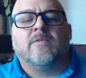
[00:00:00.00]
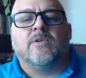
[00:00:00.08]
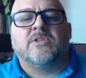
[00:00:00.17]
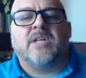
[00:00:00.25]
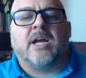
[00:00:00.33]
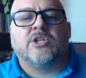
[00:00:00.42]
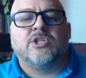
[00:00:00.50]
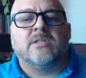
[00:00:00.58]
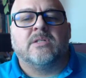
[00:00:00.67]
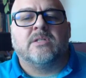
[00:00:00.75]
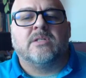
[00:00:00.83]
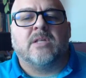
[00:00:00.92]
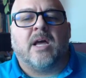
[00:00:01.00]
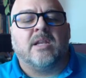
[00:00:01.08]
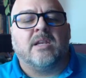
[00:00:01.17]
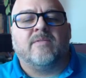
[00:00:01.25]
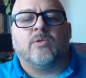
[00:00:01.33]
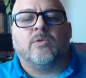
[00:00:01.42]
For sections, I
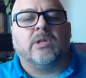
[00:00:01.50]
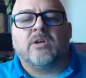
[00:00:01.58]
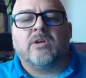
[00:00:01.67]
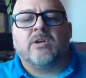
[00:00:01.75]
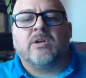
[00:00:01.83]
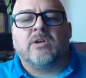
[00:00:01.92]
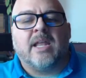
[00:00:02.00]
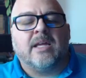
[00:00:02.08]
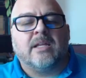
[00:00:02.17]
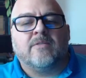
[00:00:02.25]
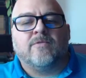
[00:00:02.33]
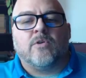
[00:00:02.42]
didn't even really look at it.